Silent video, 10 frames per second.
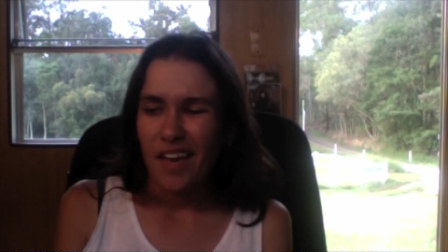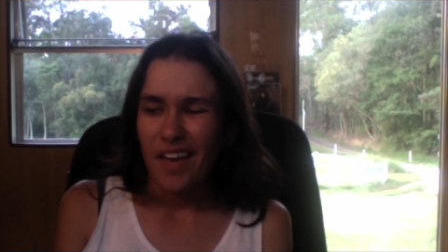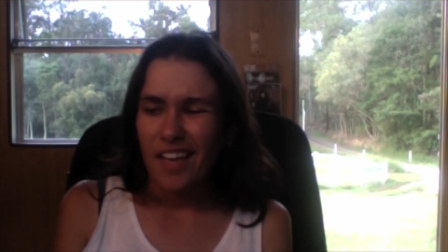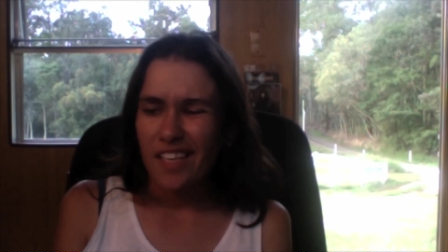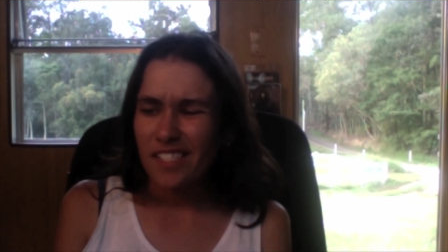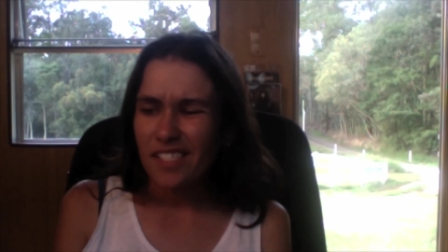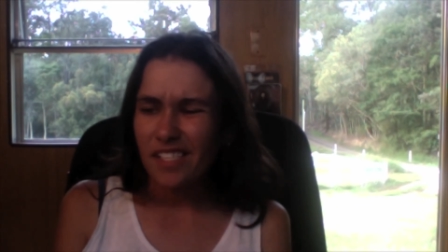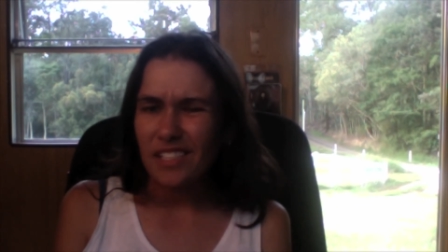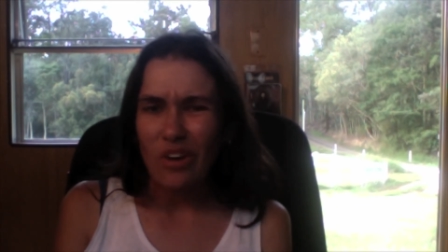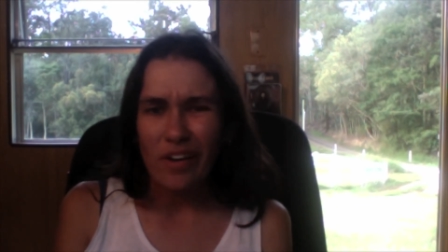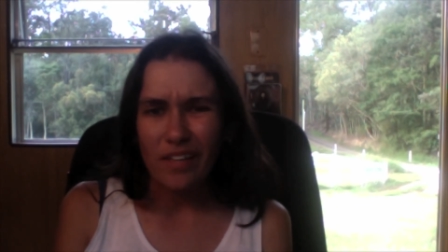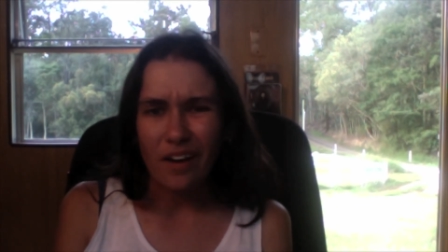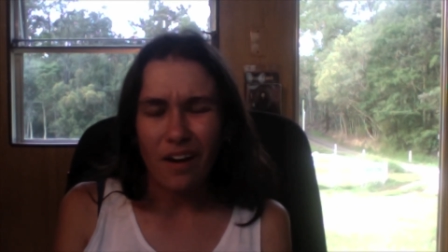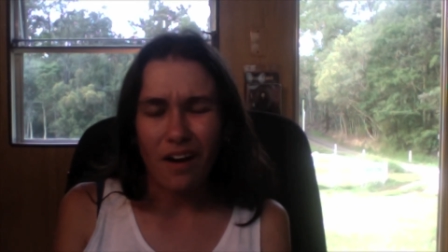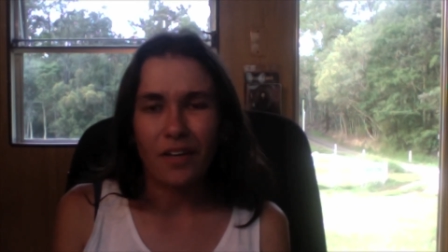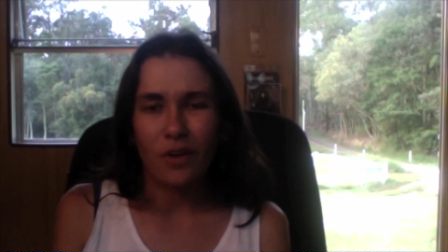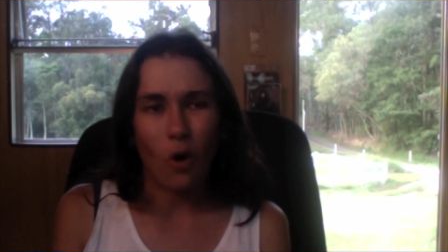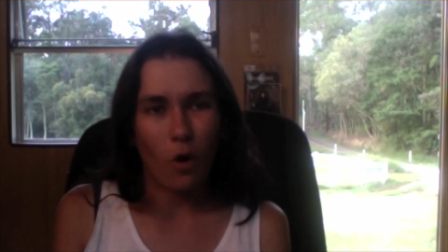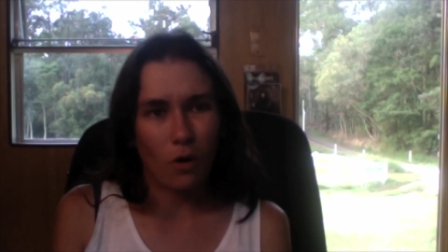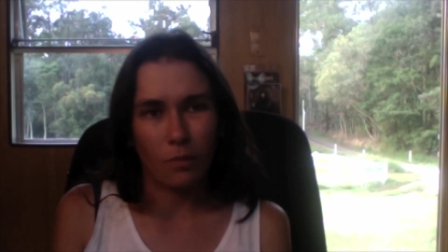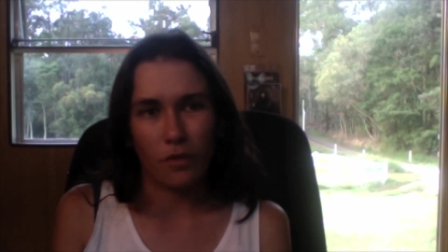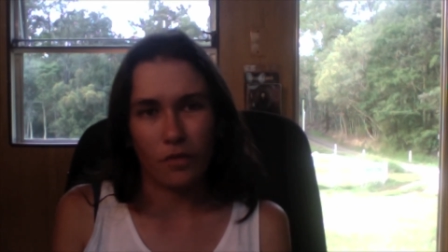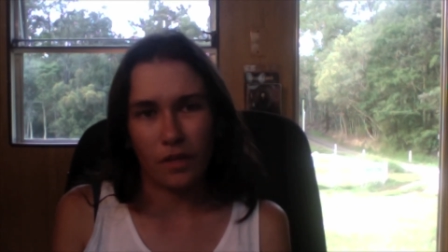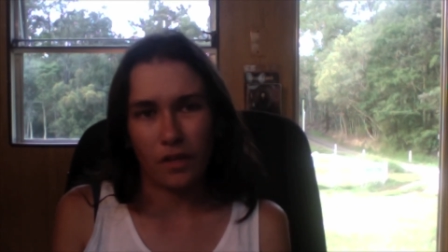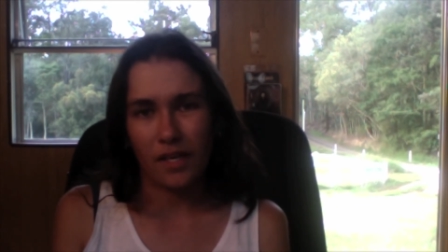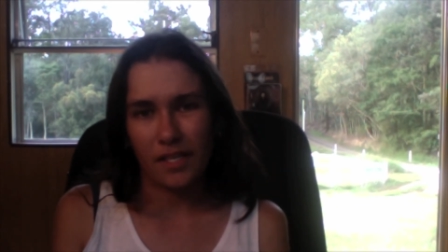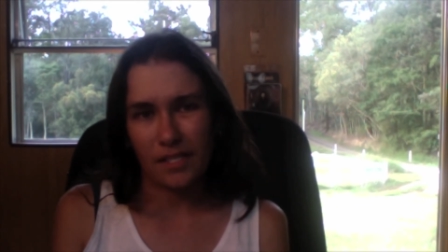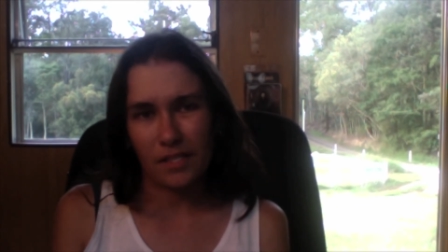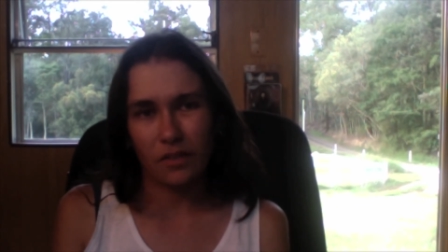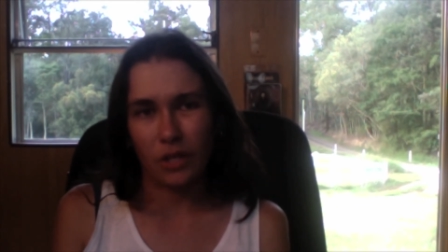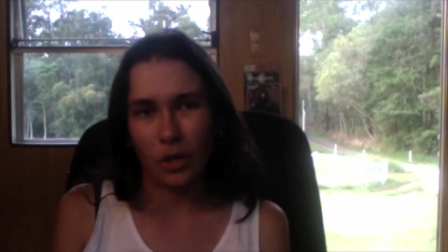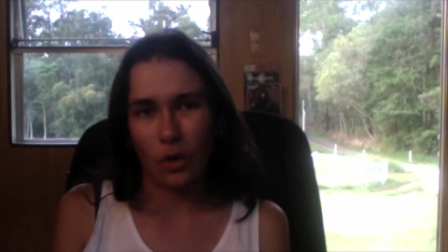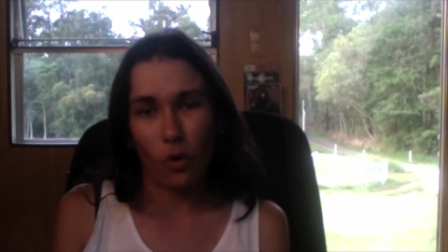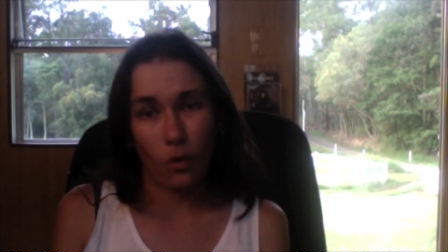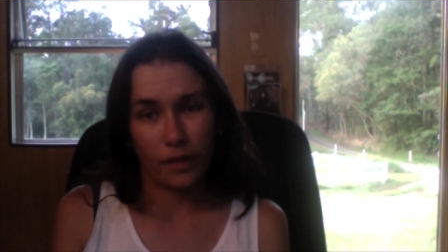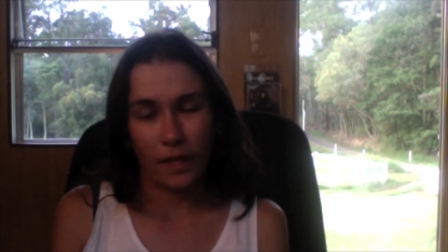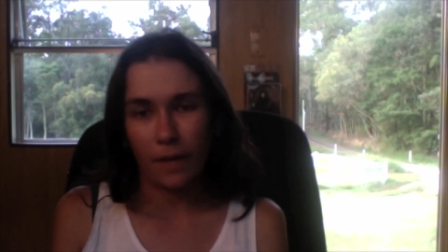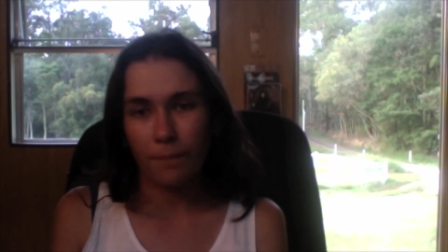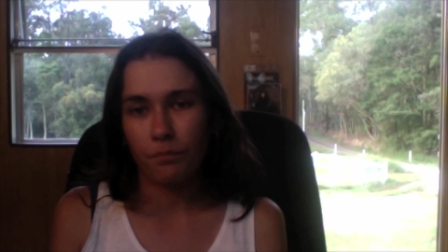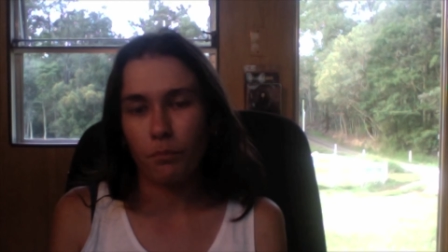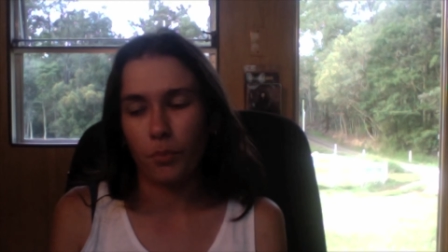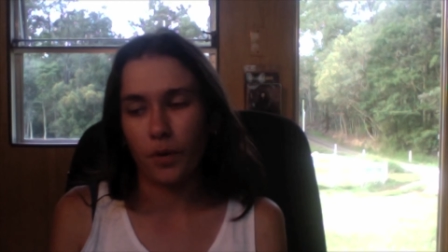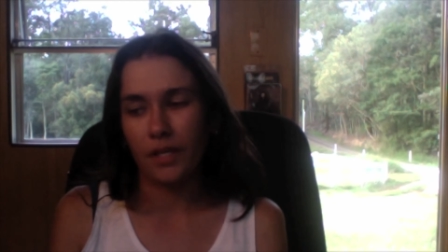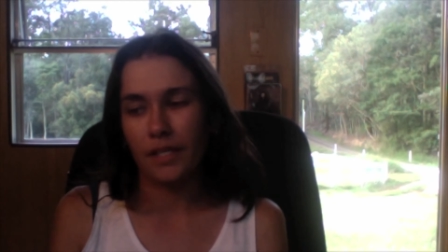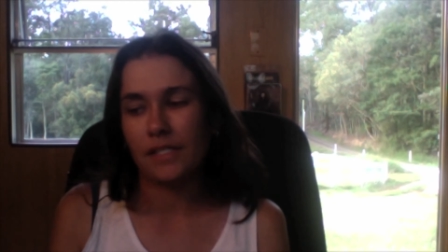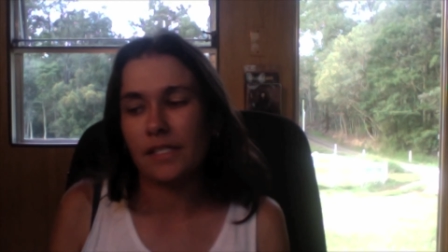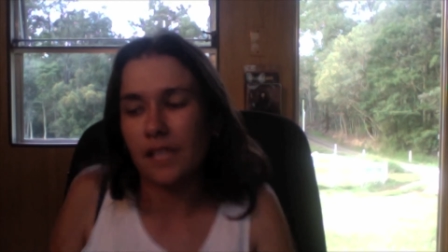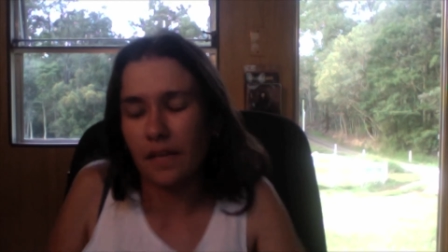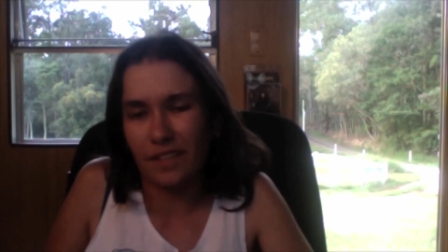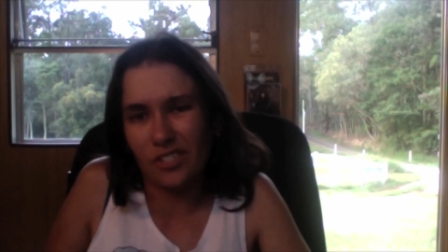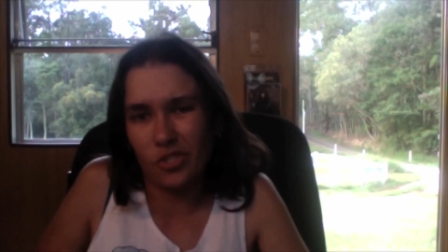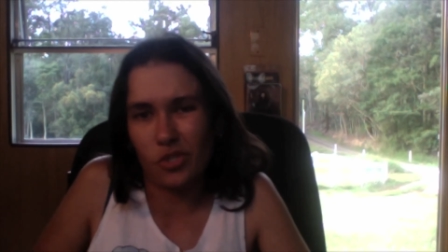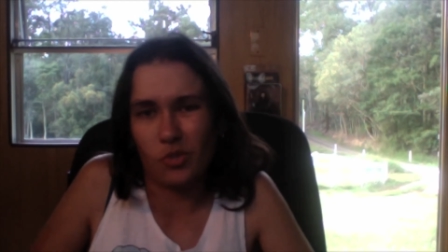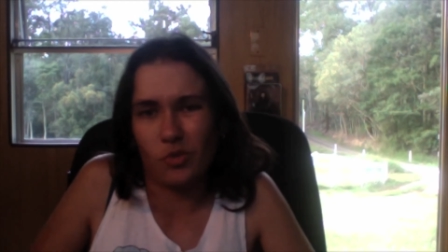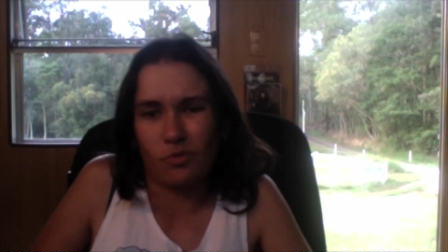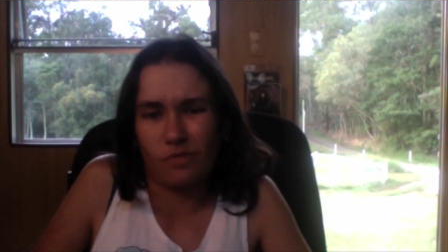it's just a light-hearted horror movie. I guess it's got the gore in there, but it's nothing too.